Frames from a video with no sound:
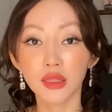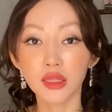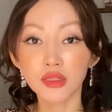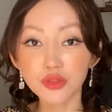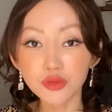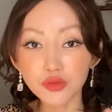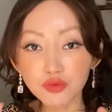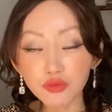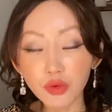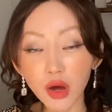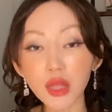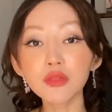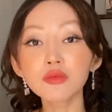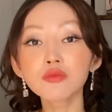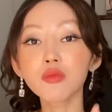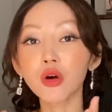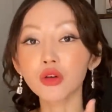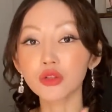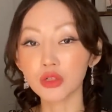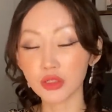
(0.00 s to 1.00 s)
This is
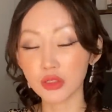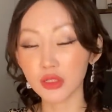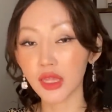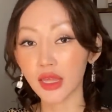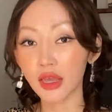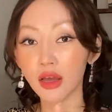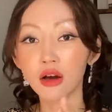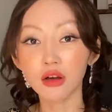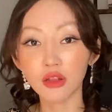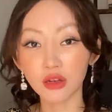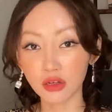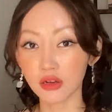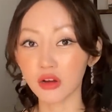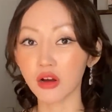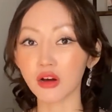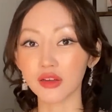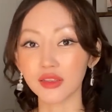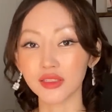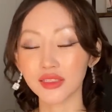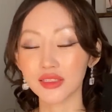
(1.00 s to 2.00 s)
one modern day
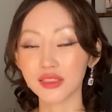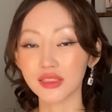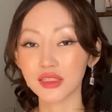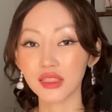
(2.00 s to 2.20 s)
Holocaust.